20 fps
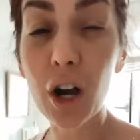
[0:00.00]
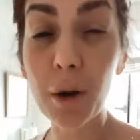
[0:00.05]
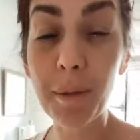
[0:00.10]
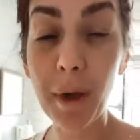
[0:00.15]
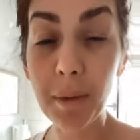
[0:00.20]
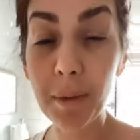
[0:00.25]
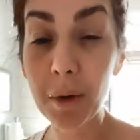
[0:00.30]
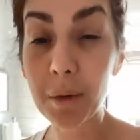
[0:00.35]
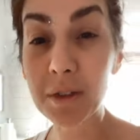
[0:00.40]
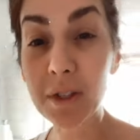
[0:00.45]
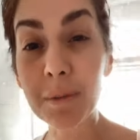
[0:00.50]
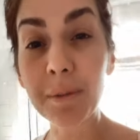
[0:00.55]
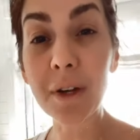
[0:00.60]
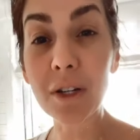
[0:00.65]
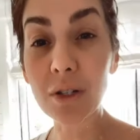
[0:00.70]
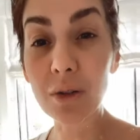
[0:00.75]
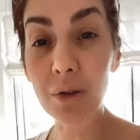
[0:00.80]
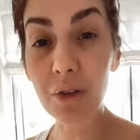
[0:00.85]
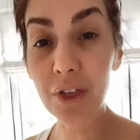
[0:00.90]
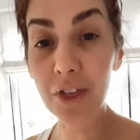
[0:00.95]
maybe was a bit
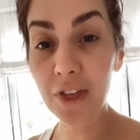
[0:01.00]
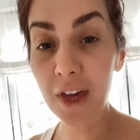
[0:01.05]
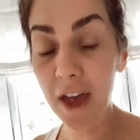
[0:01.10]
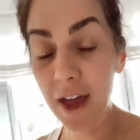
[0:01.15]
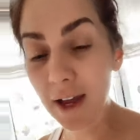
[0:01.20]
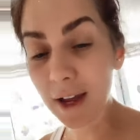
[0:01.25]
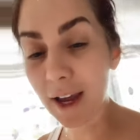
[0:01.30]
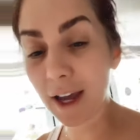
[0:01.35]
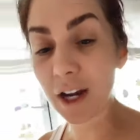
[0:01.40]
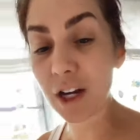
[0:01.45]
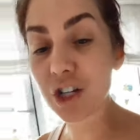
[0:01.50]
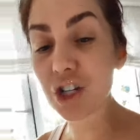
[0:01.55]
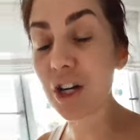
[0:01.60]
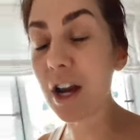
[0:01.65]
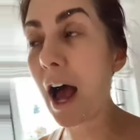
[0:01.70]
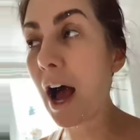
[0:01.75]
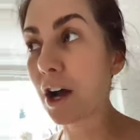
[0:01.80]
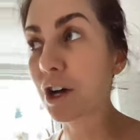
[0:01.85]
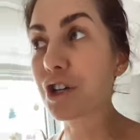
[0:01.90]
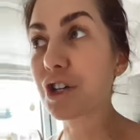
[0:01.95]
too thick and it should
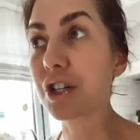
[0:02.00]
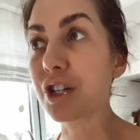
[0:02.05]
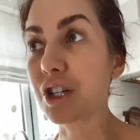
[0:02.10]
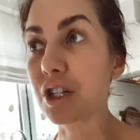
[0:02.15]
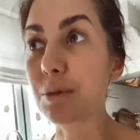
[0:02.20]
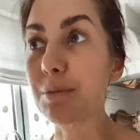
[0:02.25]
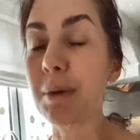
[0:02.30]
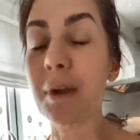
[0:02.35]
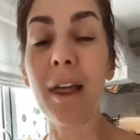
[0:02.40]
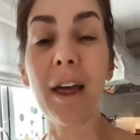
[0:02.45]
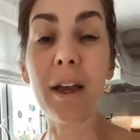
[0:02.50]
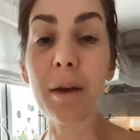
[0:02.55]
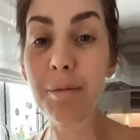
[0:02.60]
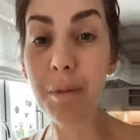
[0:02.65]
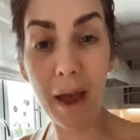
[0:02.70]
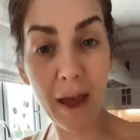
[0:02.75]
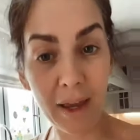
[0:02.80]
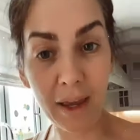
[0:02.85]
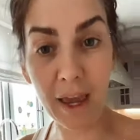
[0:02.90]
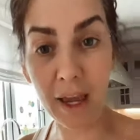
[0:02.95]
actually just be like
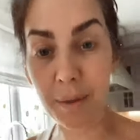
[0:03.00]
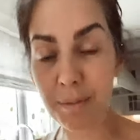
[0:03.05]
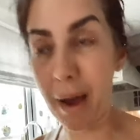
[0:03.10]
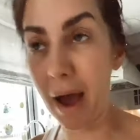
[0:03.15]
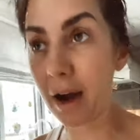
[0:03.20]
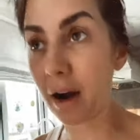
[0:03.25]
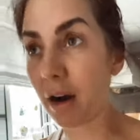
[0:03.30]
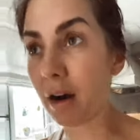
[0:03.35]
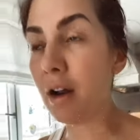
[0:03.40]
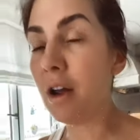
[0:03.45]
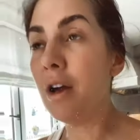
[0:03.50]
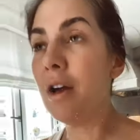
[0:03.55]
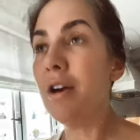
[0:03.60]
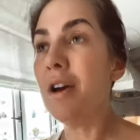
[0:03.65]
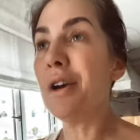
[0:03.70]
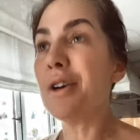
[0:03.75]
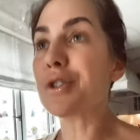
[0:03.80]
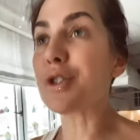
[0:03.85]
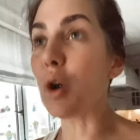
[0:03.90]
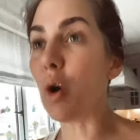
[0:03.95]
pancake batter.
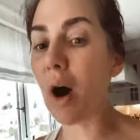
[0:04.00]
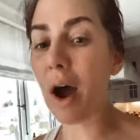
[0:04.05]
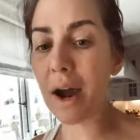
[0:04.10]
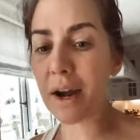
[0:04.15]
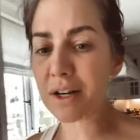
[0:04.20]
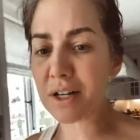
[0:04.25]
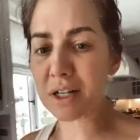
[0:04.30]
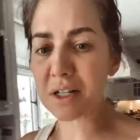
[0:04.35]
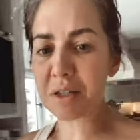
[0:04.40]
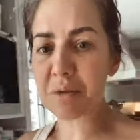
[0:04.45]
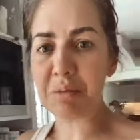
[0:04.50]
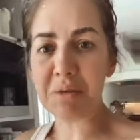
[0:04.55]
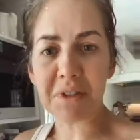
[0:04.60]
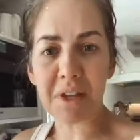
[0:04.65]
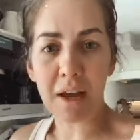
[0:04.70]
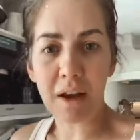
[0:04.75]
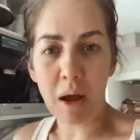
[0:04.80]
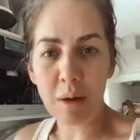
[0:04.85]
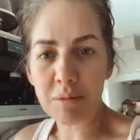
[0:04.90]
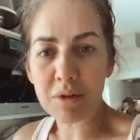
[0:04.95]
So I just was
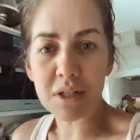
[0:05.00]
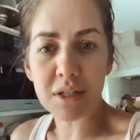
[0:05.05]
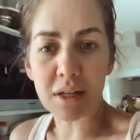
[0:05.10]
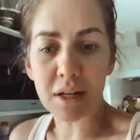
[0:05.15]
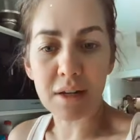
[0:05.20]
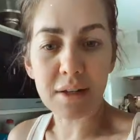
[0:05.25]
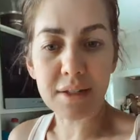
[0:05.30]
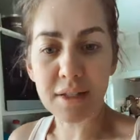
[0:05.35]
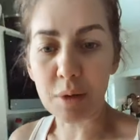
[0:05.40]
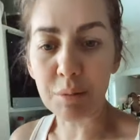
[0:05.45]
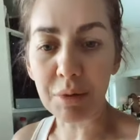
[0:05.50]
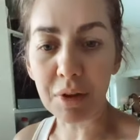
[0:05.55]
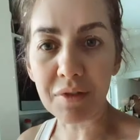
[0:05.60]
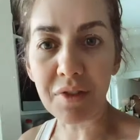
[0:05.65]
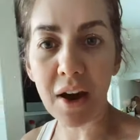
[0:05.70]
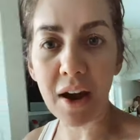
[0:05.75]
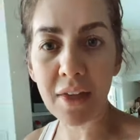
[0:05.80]
like, I'm just gonna simplify